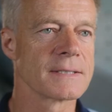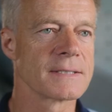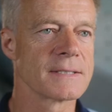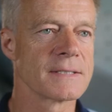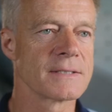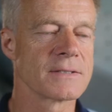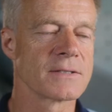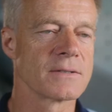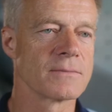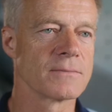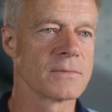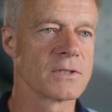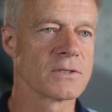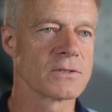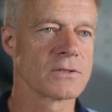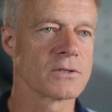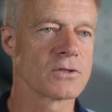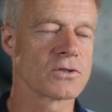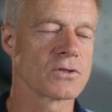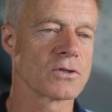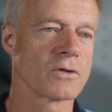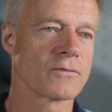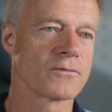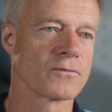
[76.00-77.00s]
system is
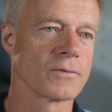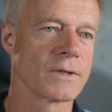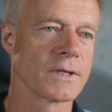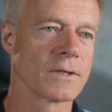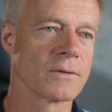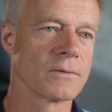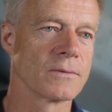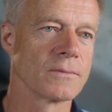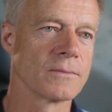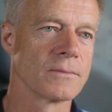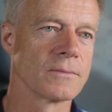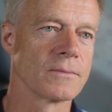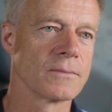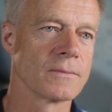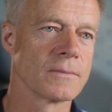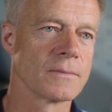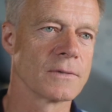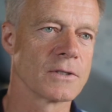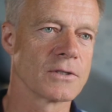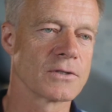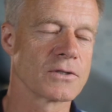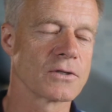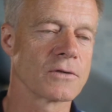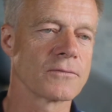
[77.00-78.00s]
the software.
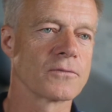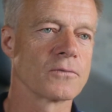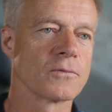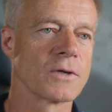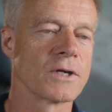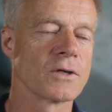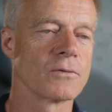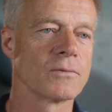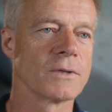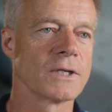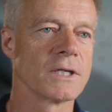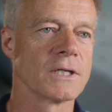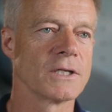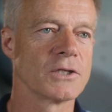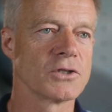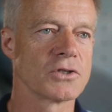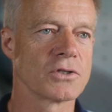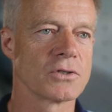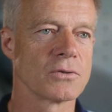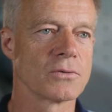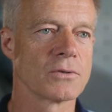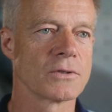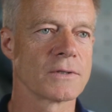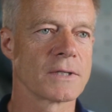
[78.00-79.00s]
The software will
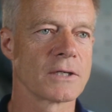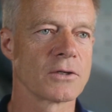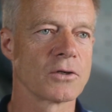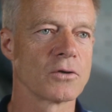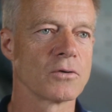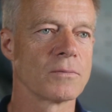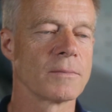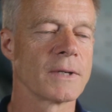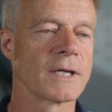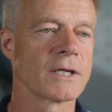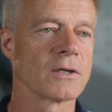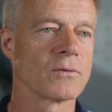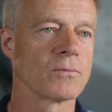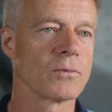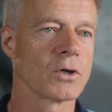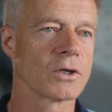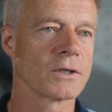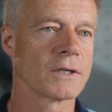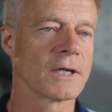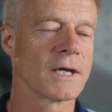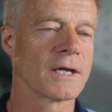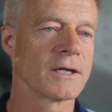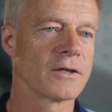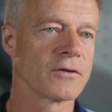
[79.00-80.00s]
ensure that no matter
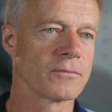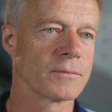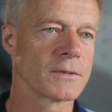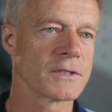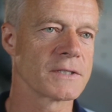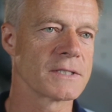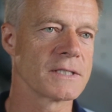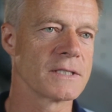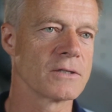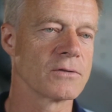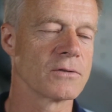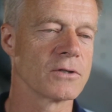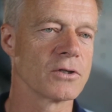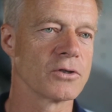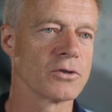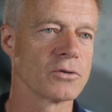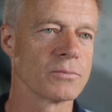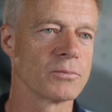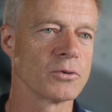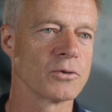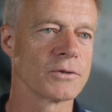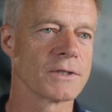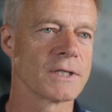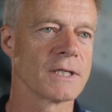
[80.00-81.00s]
what kind of material
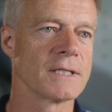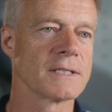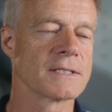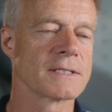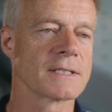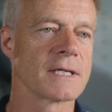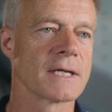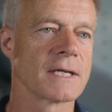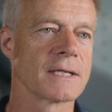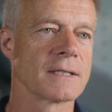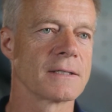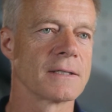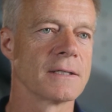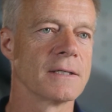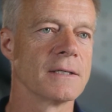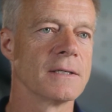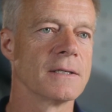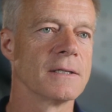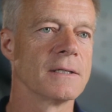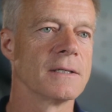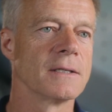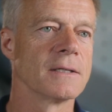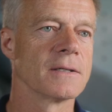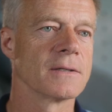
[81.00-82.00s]
you put inside,
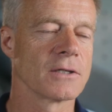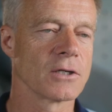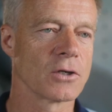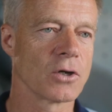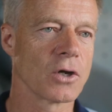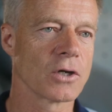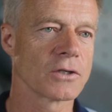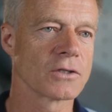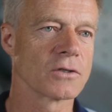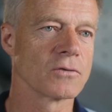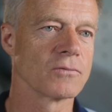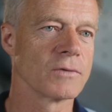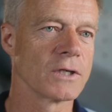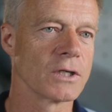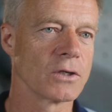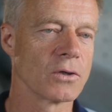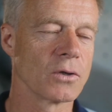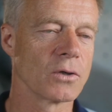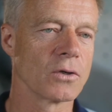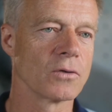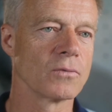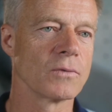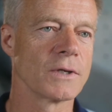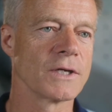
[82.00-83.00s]
the cutter will
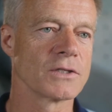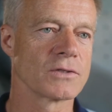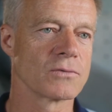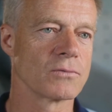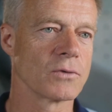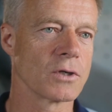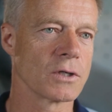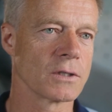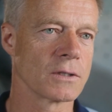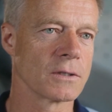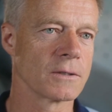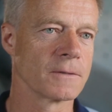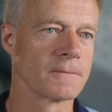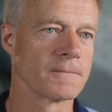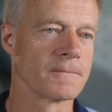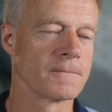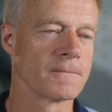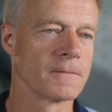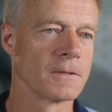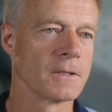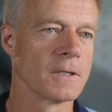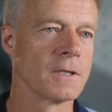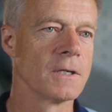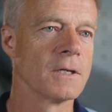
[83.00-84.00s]
always run.
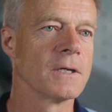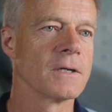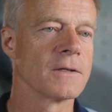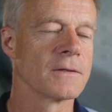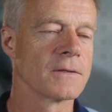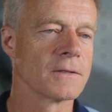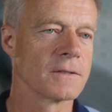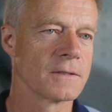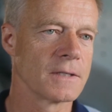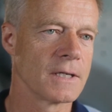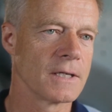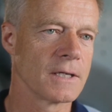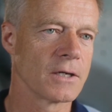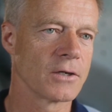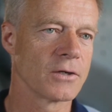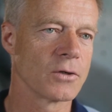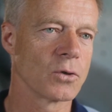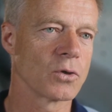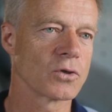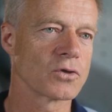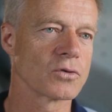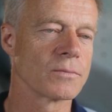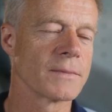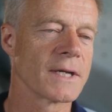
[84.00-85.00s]
An
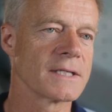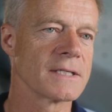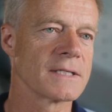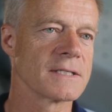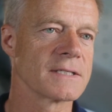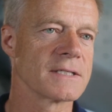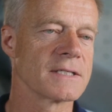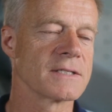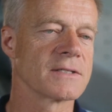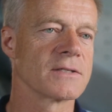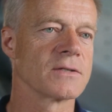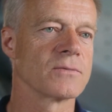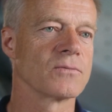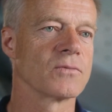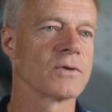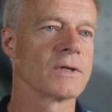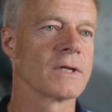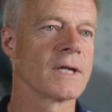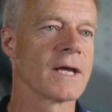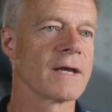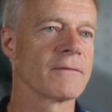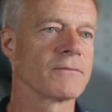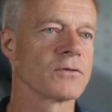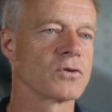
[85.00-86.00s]
automatic system
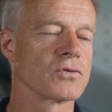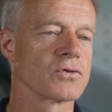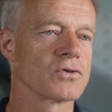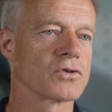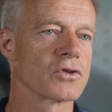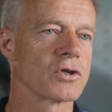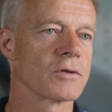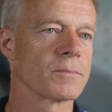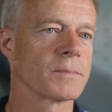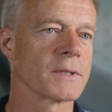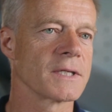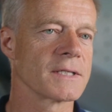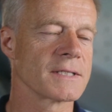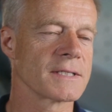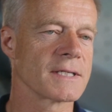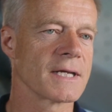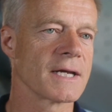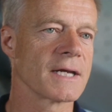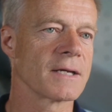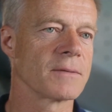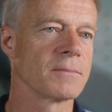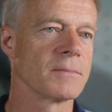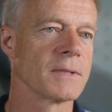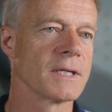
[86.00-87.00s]
will have to stop and
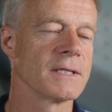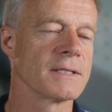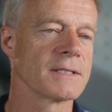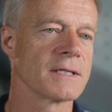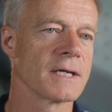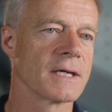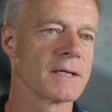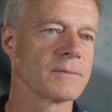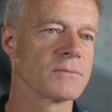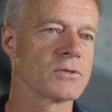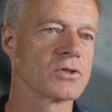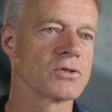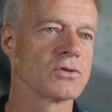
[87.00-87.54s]
start many times